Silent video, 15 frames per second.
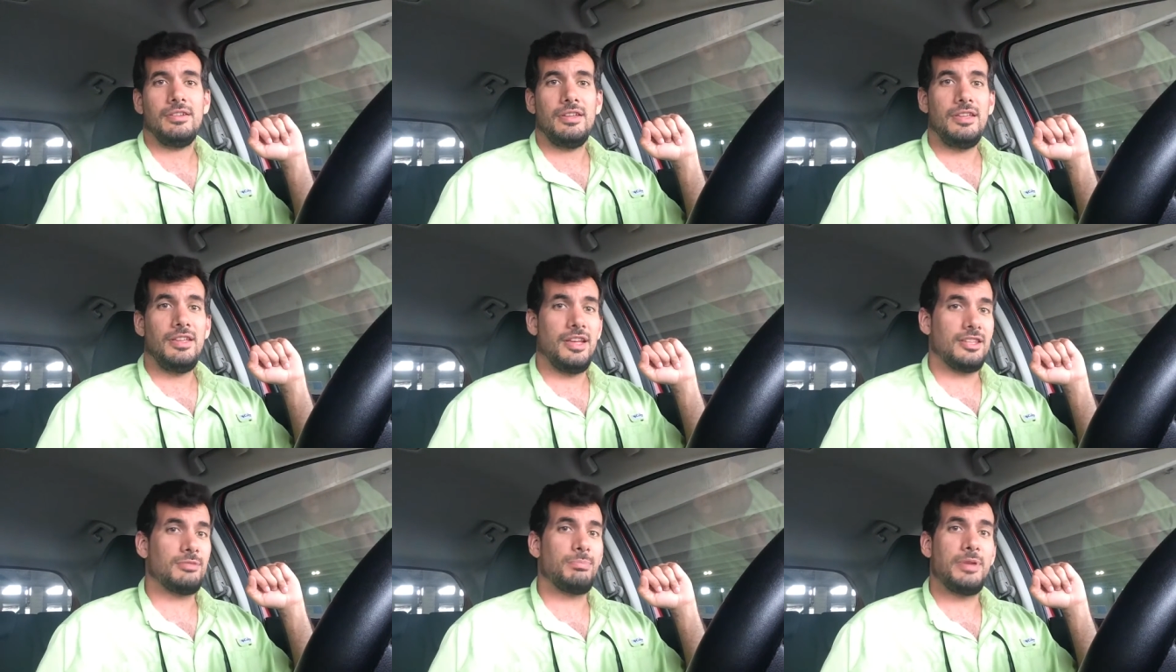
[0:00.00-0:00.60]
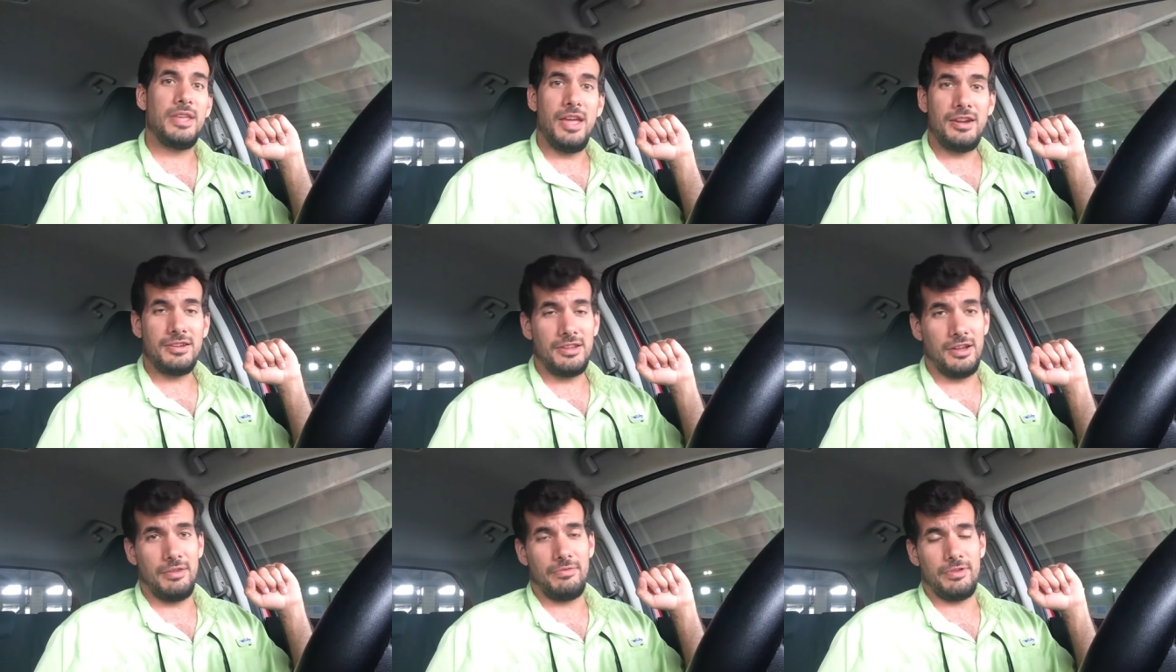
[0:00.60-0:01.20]
ESPN
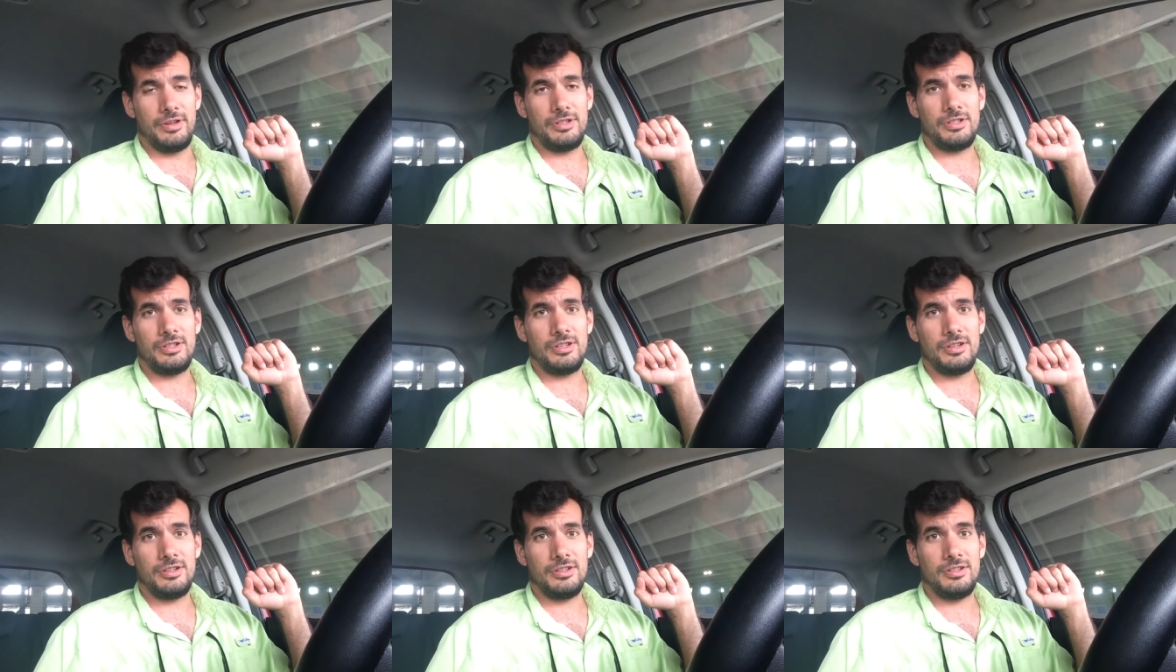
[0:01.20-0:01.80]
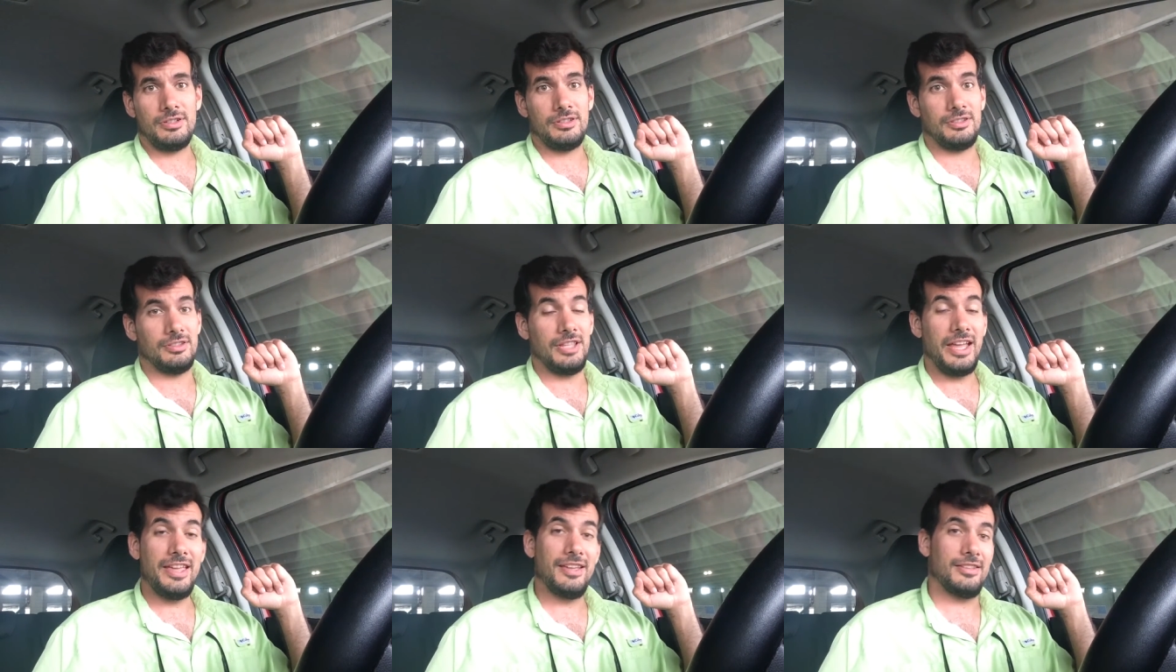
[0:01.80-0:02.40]
coverage,
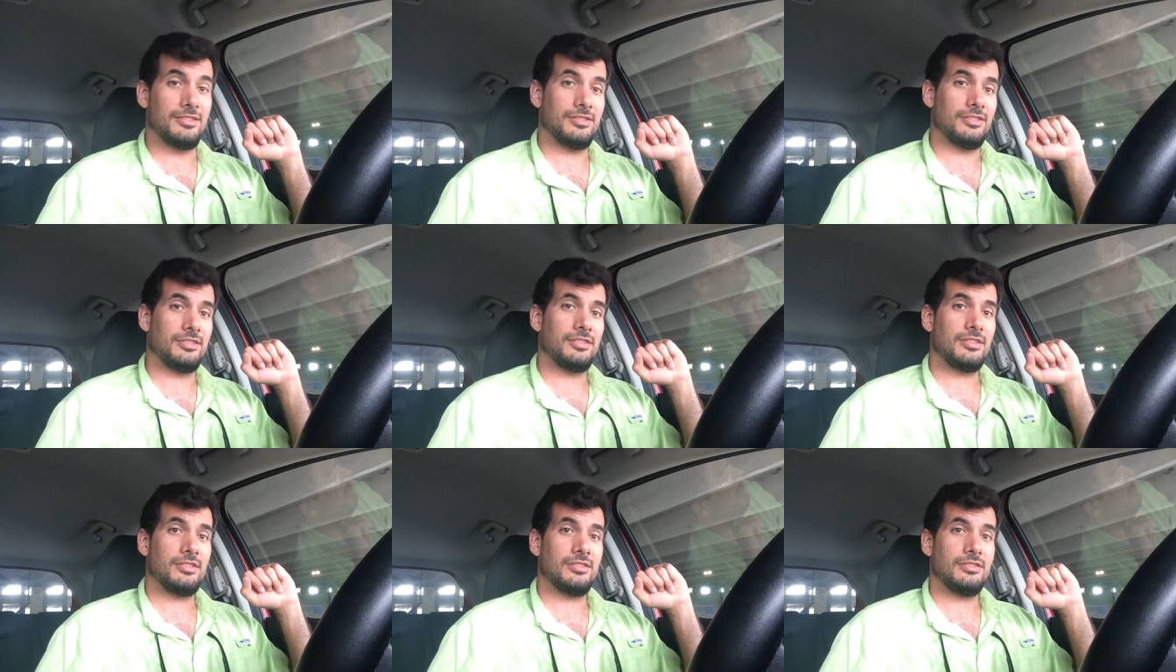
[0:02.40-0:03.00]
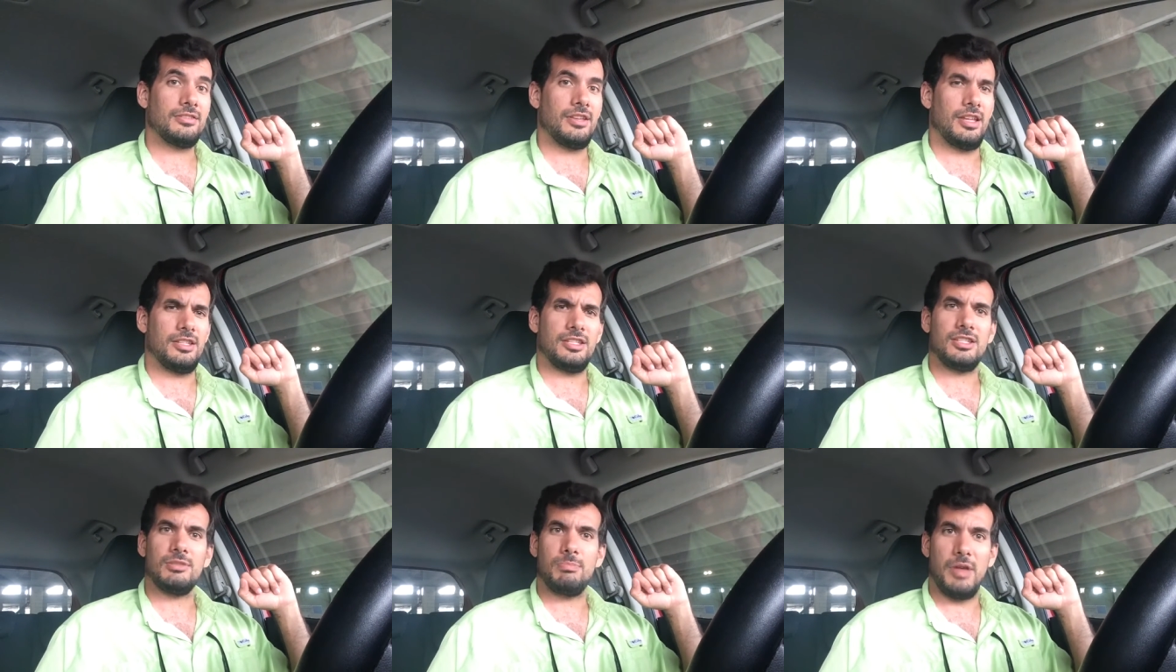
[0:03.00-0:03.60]
lands,
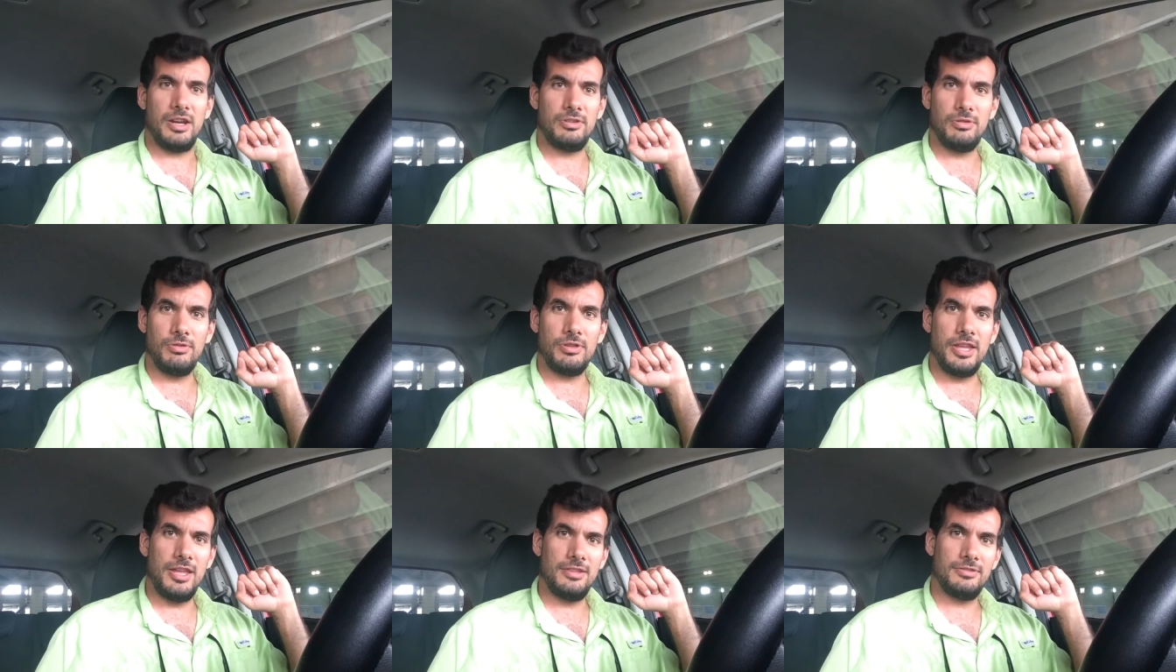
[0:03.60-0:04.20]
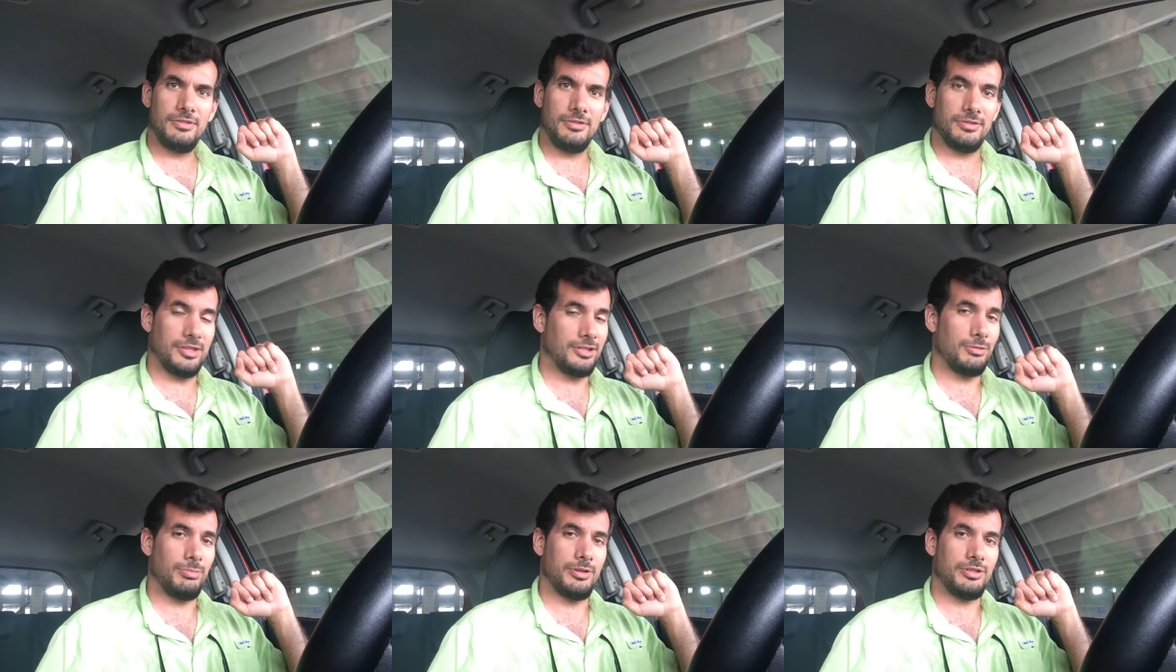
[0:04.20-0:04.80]
and special cancels
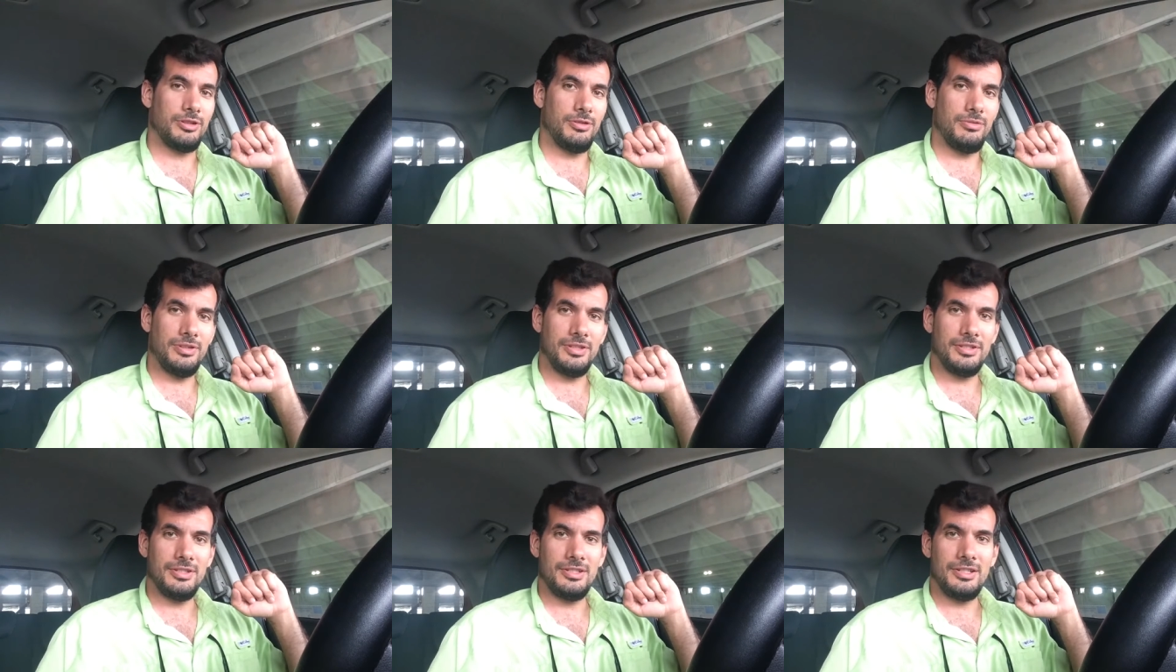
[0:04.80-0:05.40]
in Splatoon.